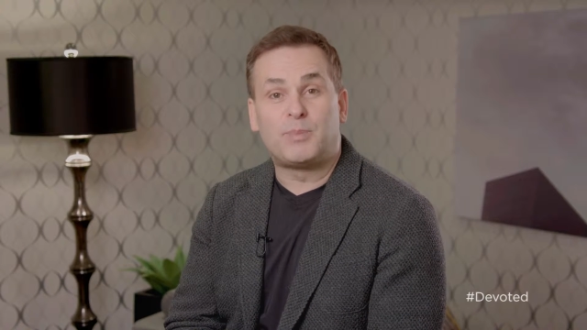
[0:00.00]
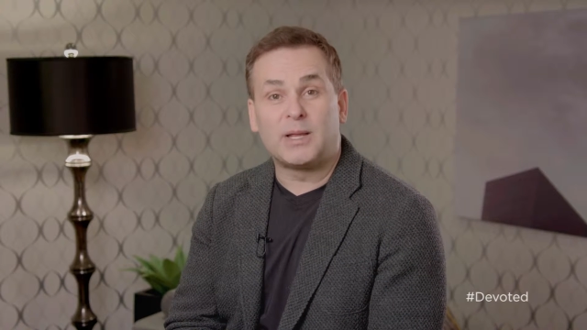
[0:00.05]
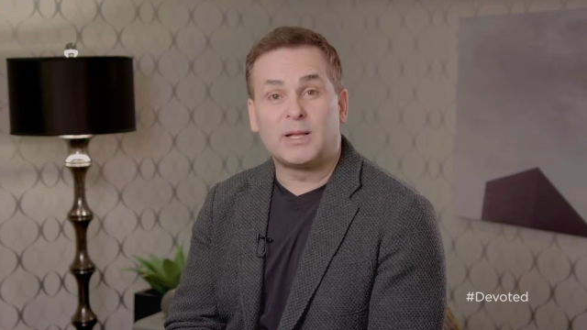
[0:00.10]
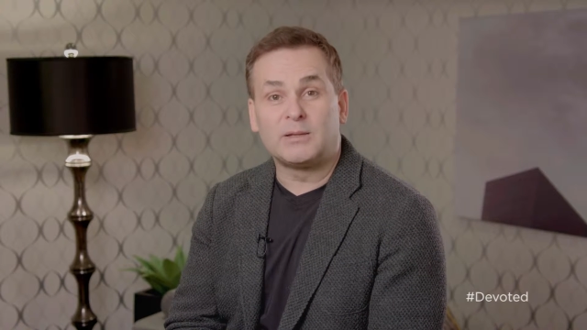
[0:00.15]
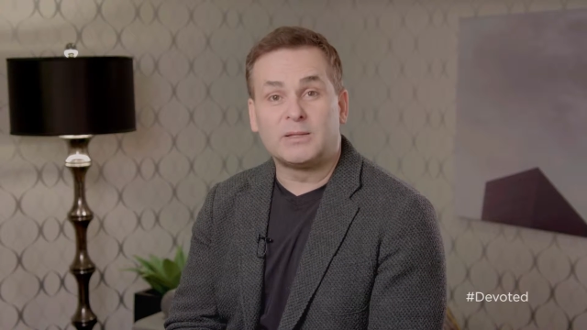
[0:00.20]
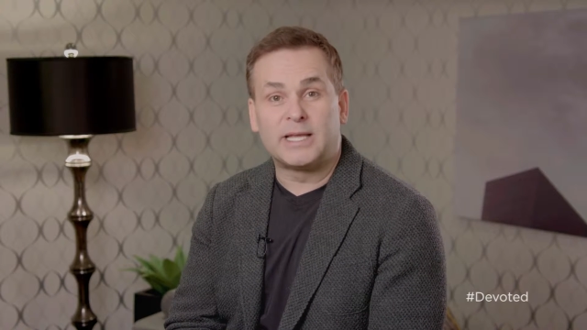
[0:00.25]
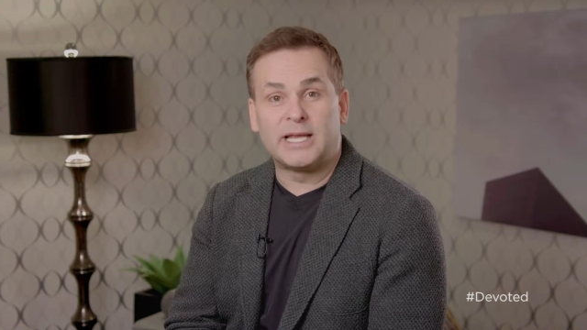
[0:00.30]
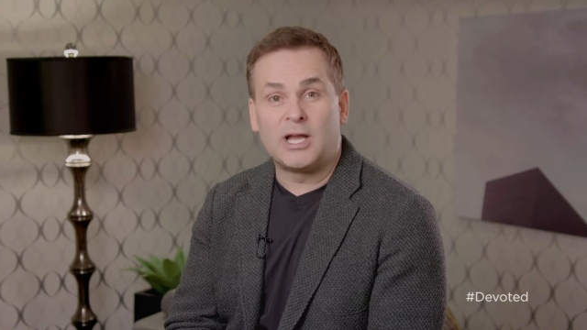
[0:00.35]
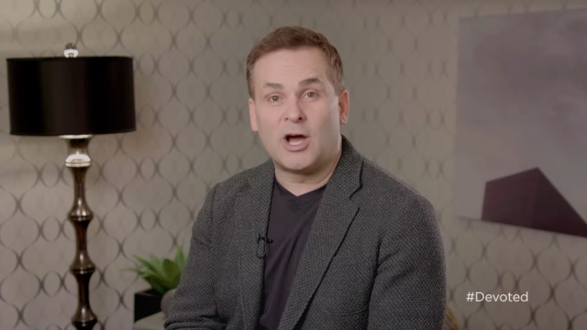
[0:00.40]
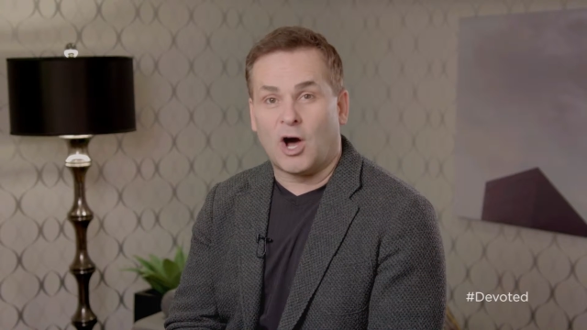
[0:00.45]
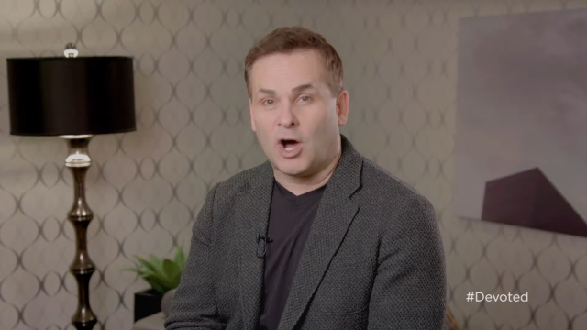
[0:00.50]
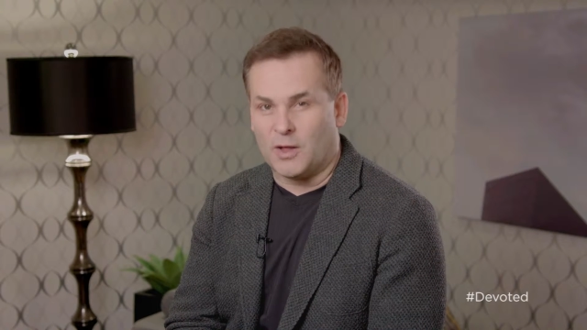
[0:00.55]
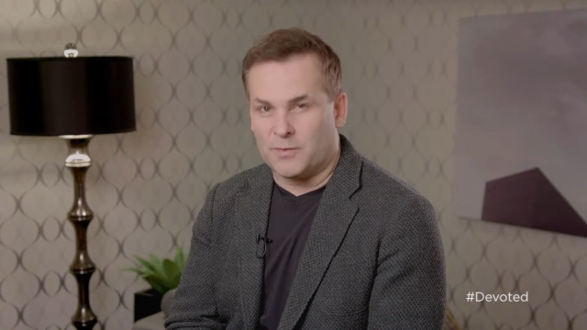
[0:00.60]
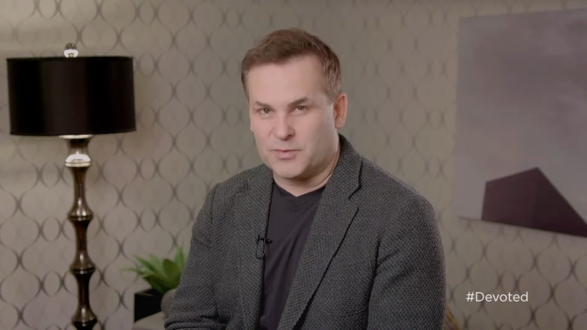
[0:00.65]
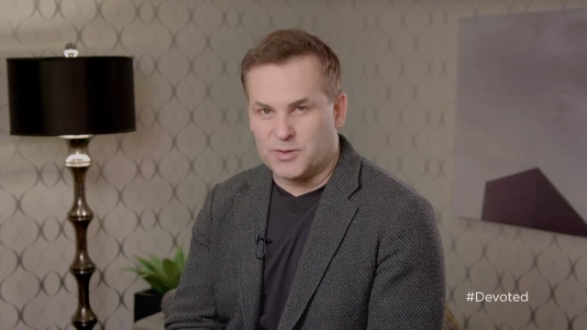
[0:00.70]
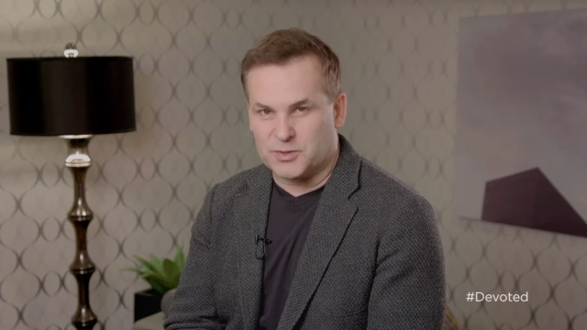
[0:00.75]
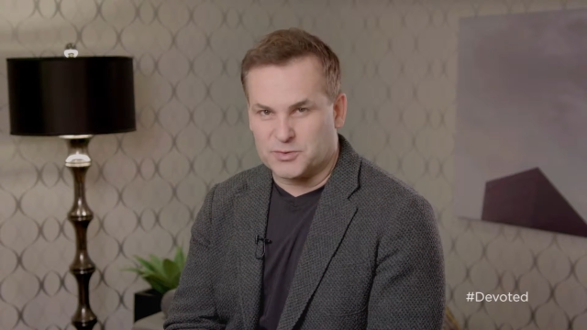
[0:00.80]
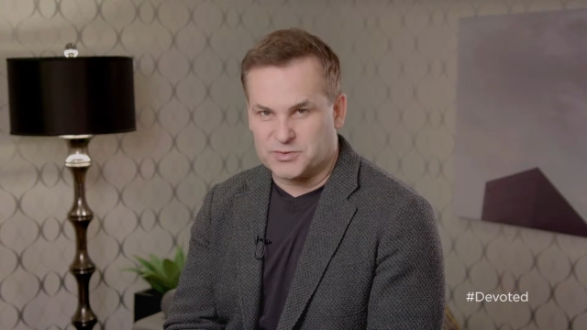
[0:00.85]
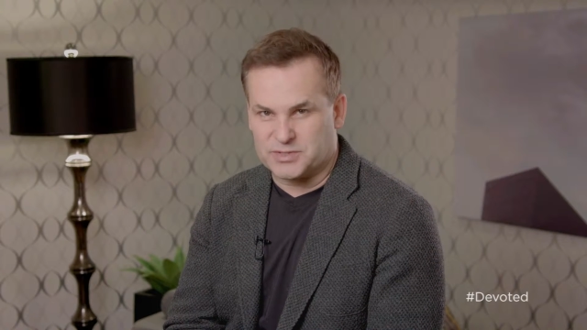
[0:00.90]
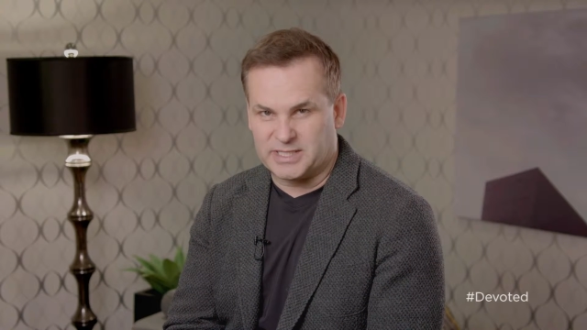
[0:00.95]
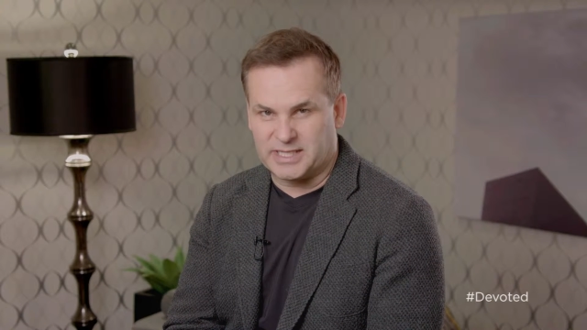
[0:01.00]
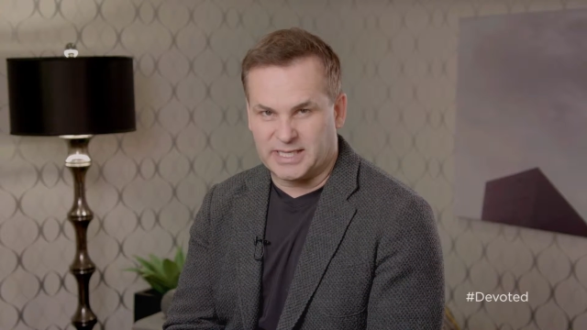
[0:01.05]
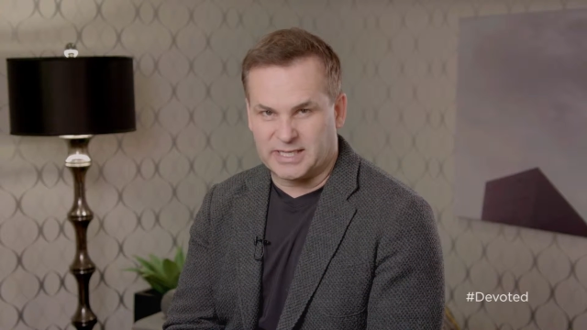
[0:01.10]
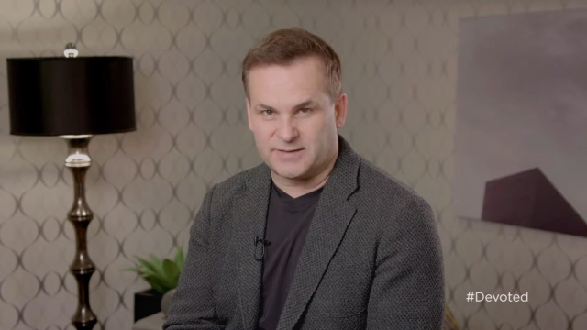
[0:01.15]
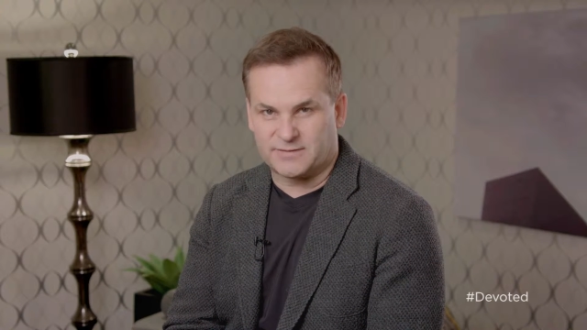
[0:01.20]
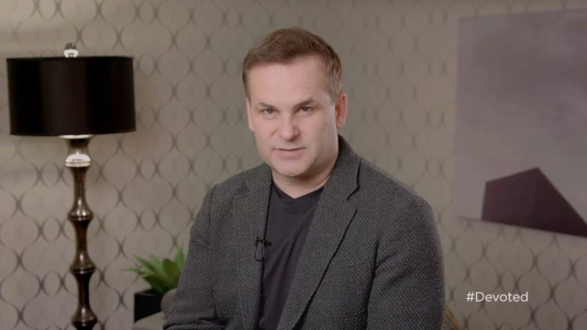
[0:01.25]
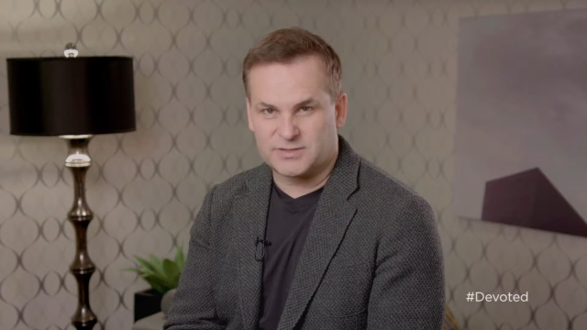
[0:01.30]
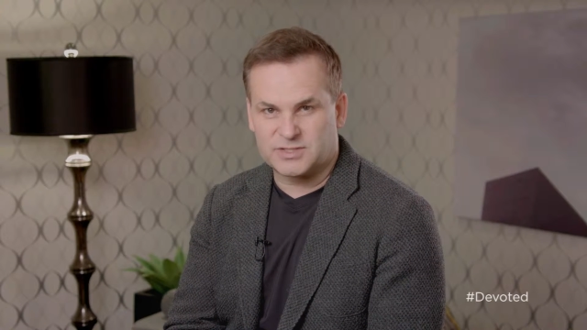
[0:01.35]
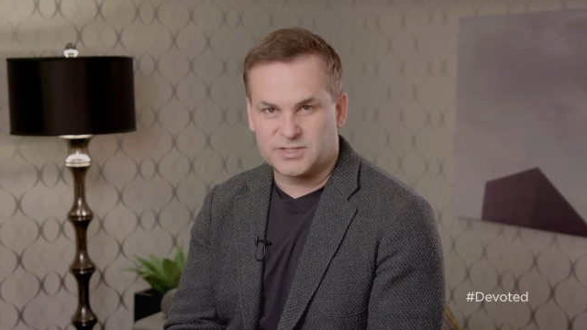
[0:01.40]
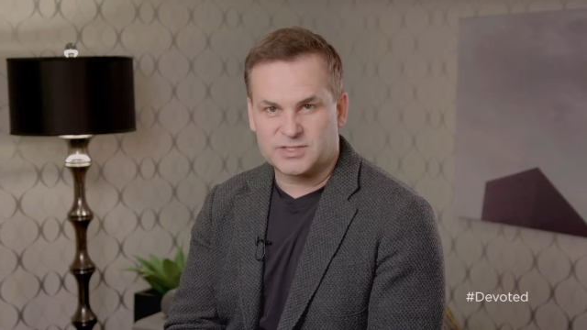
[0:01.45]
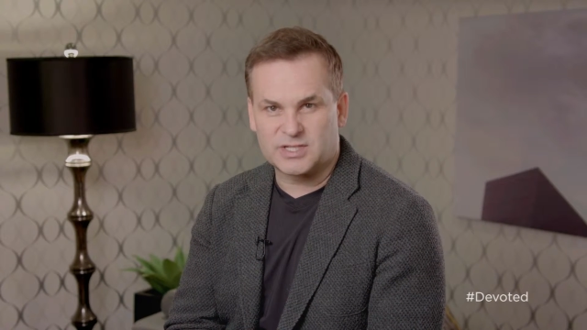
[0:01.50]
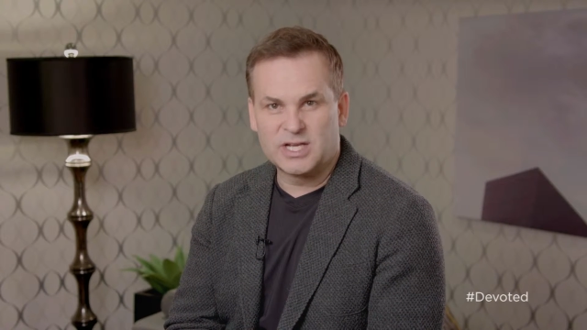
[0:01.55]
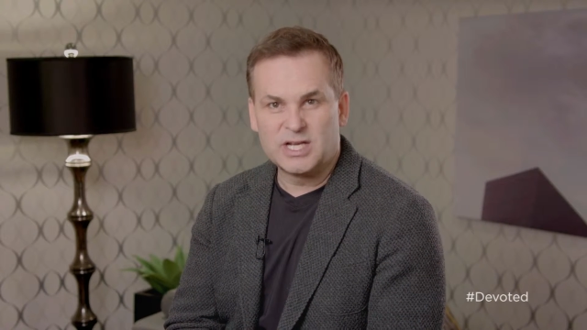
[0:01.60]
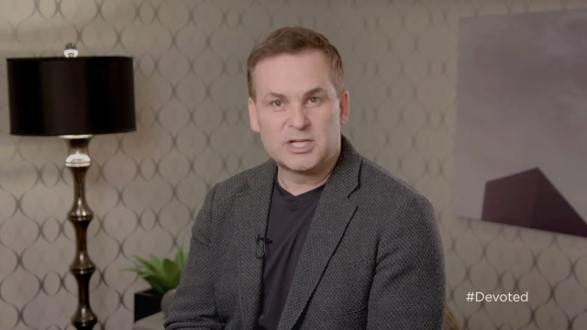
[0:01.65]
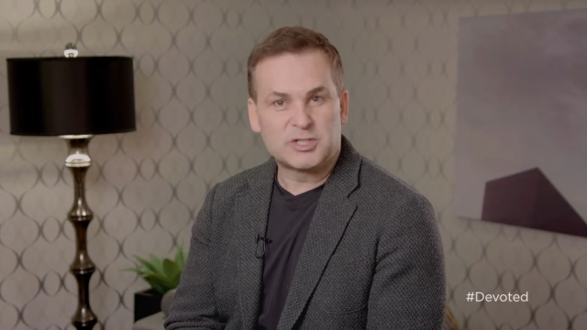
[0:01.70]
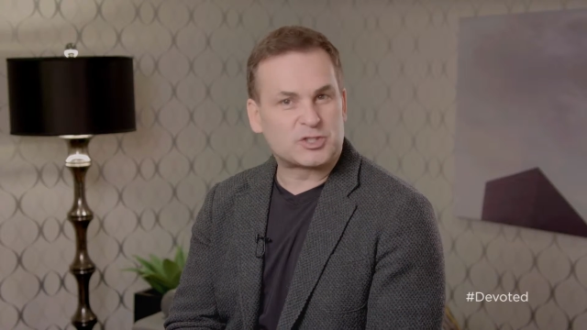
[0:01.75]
building on those gifts,